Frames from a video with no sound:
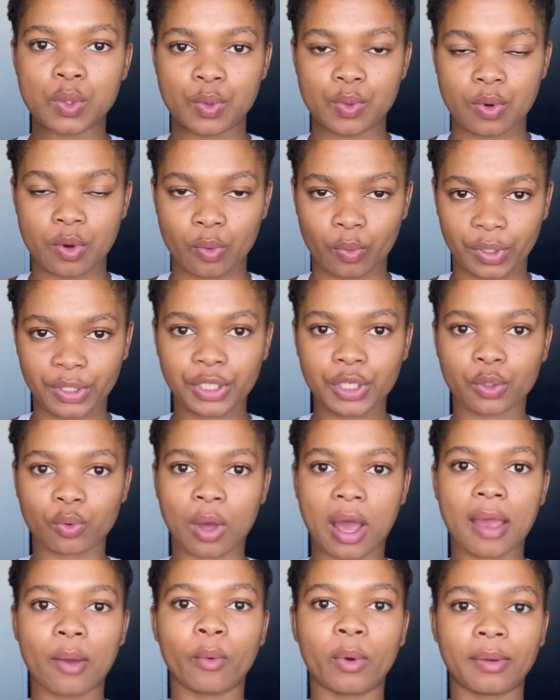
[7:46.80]
which is
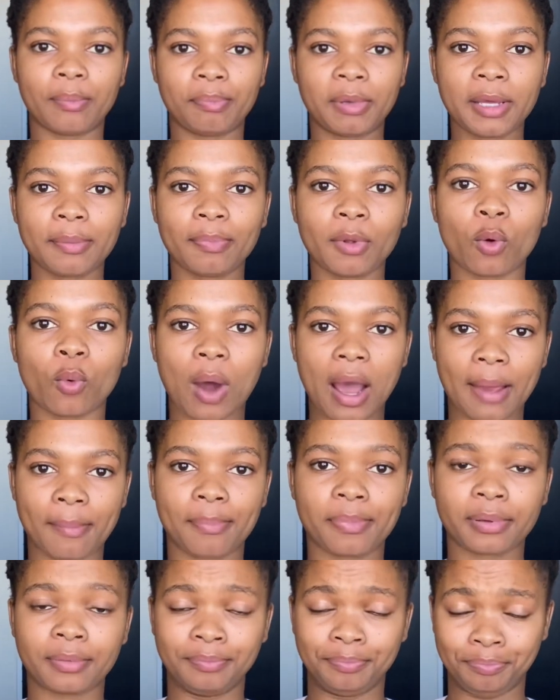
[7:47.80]
why when people wipe
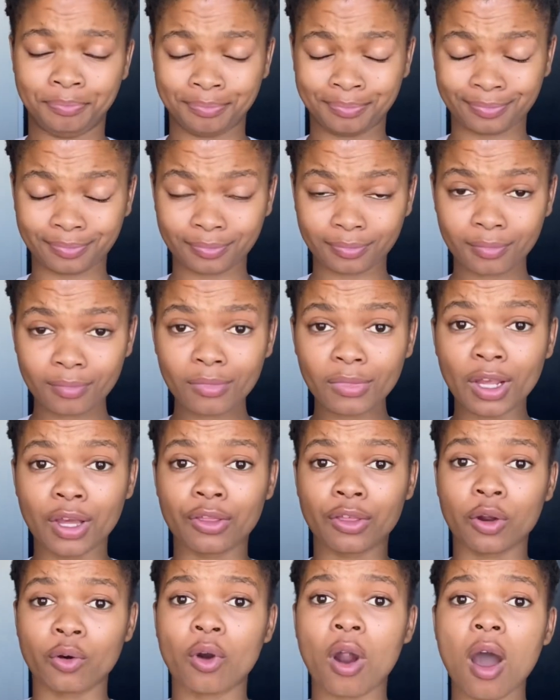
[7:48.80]

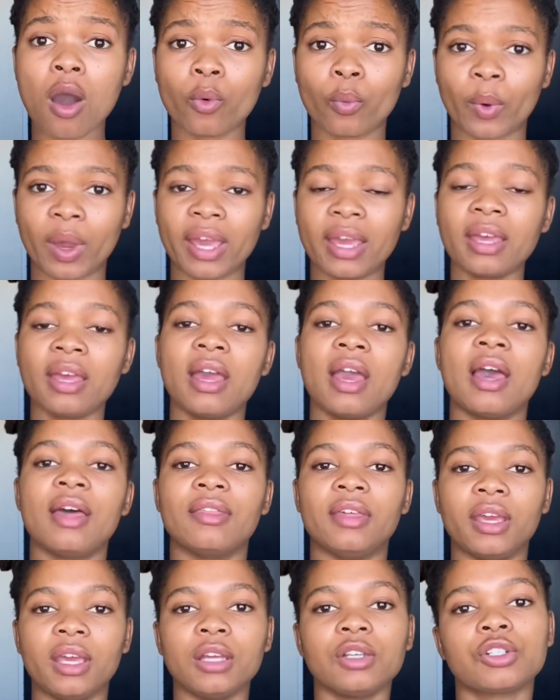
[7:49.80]
the wrong way,
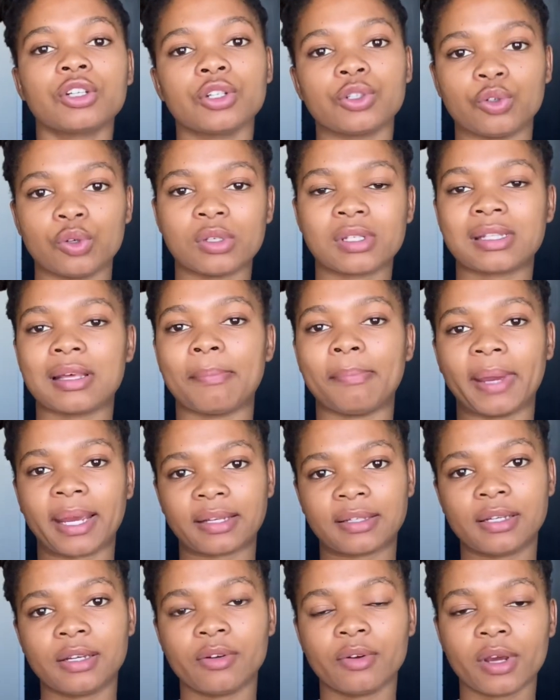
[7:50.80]
they introduce the
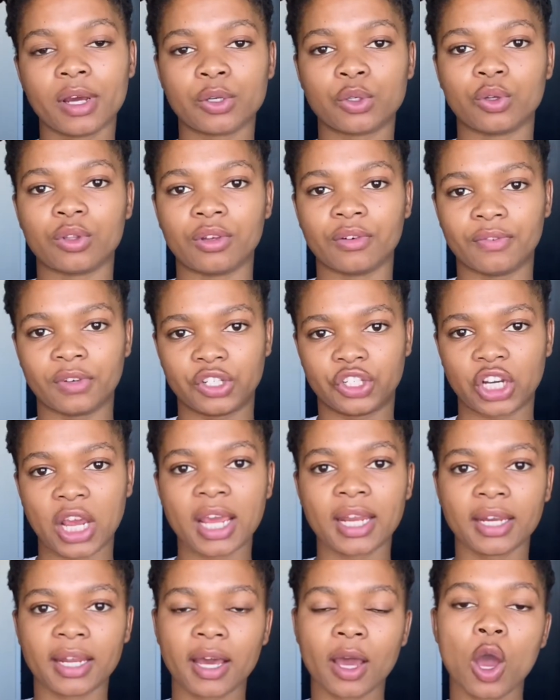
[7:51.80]
bacteria to the
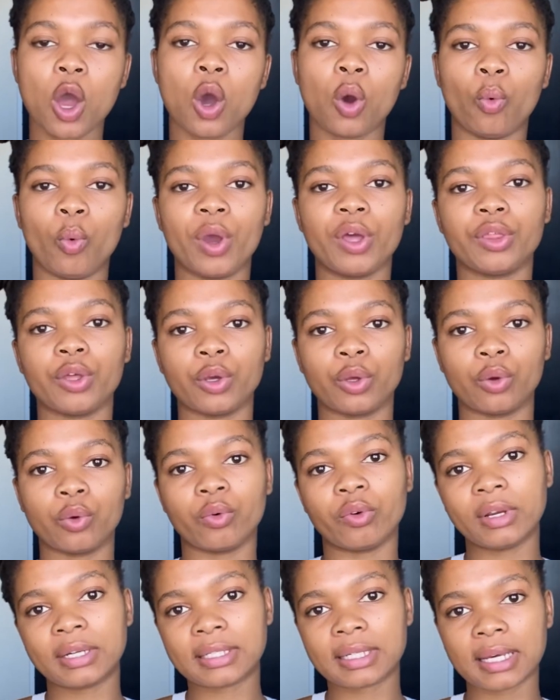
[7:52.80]
vagina where the
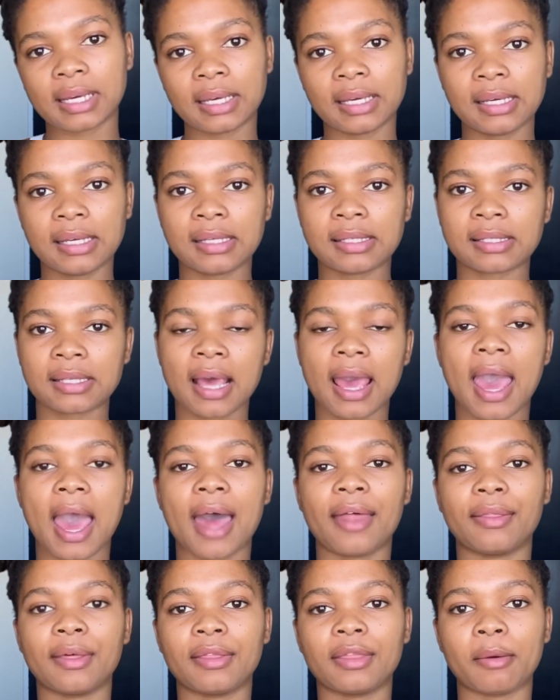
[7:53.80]
urethra is,
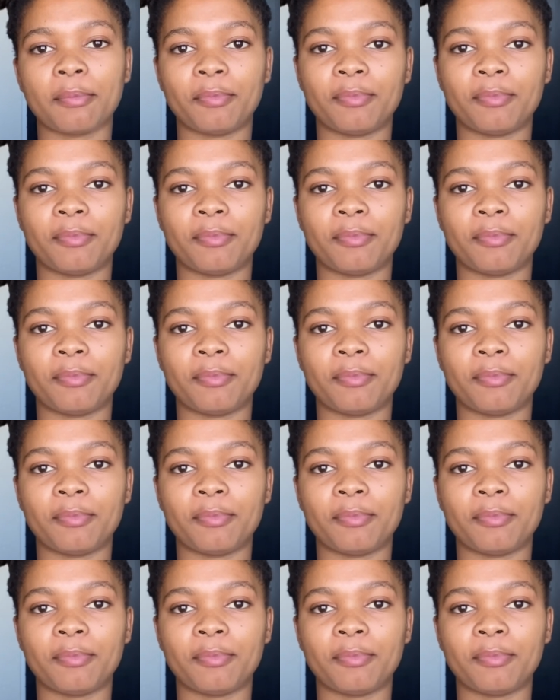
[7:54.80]
and then